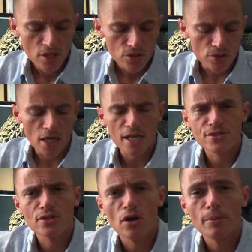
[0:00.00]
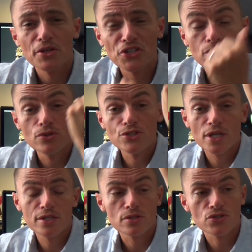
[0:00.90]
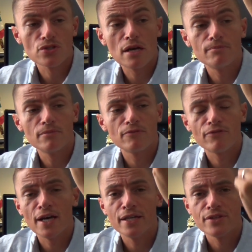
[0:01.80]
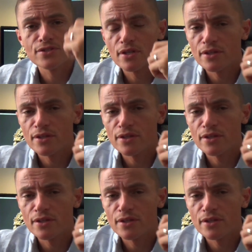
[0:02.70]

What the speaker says: You guys know I'm a huge NATO strap fan.